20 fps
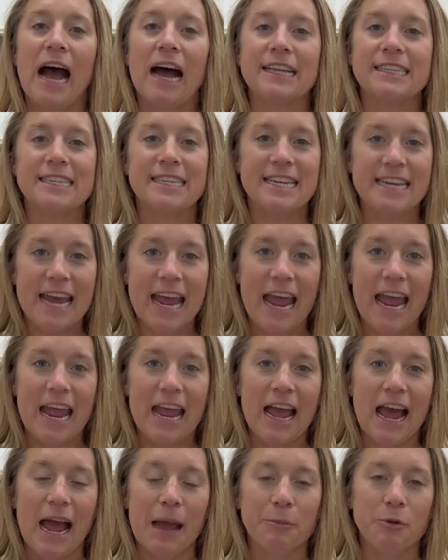
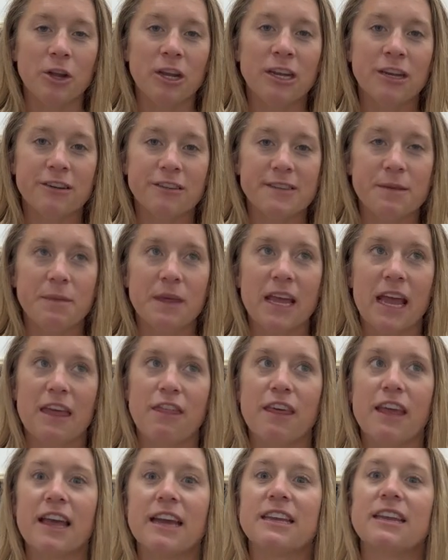today, I'm going to do something I
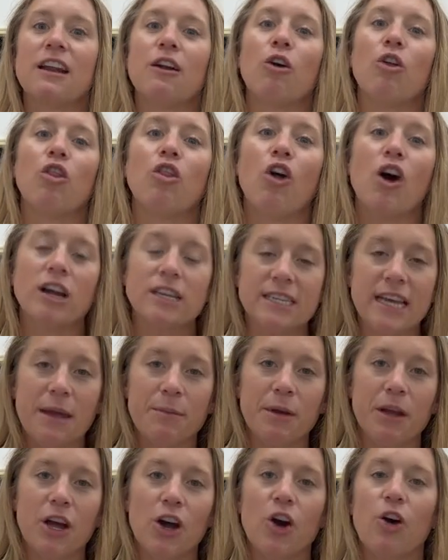think I did a long time
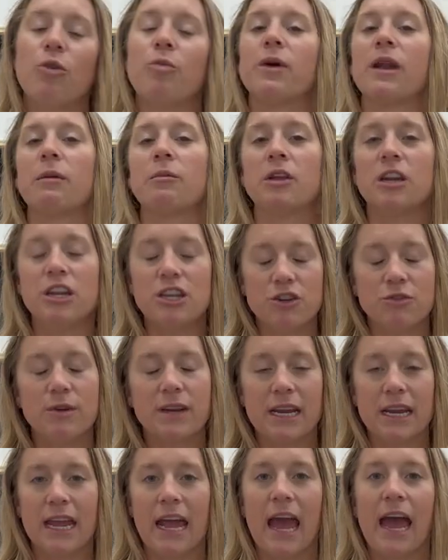ago, but I'm going to do it
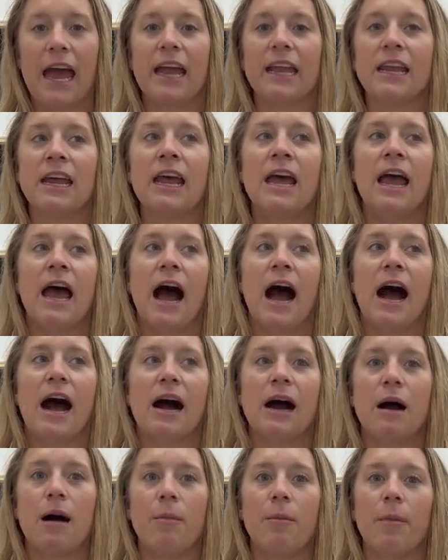again
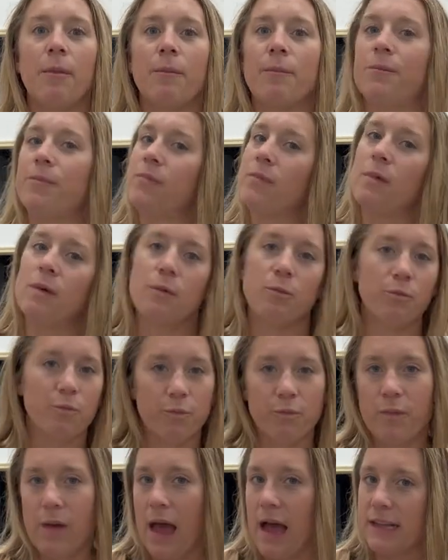
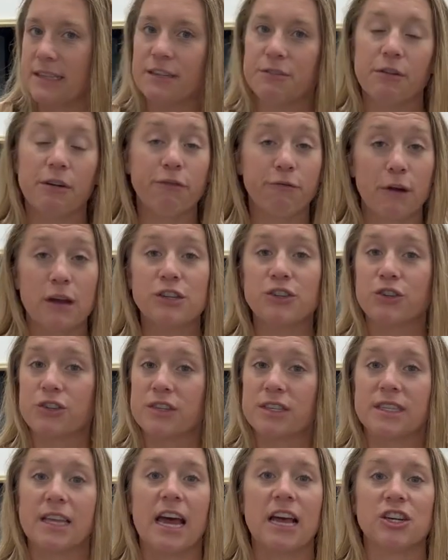as a refresher
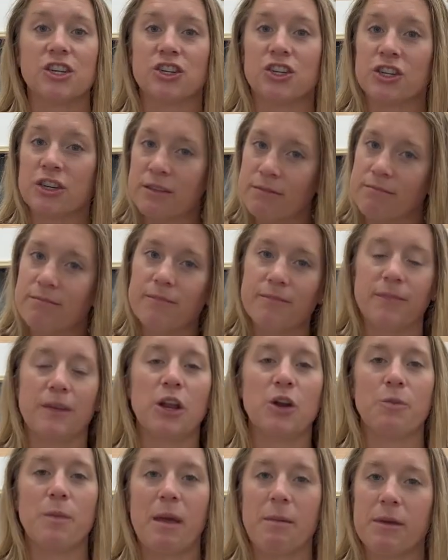slash, you
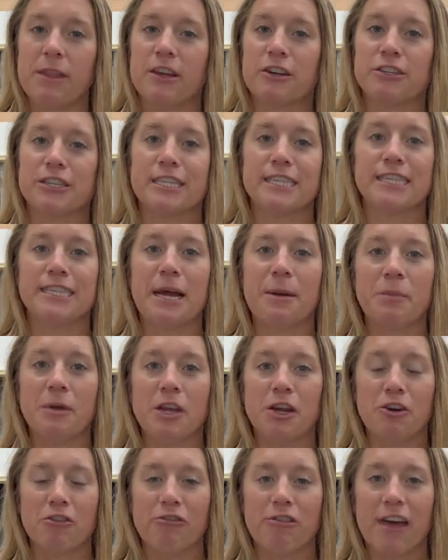know, maybe there's a step
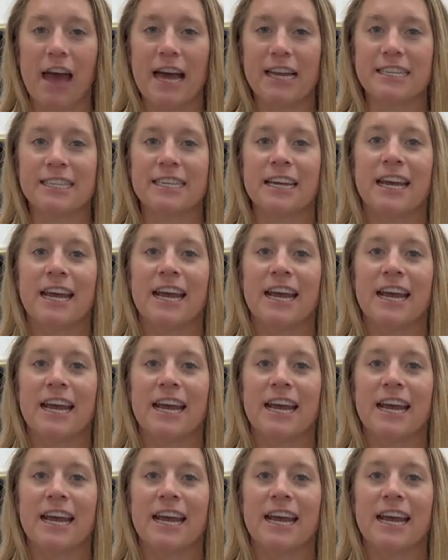here that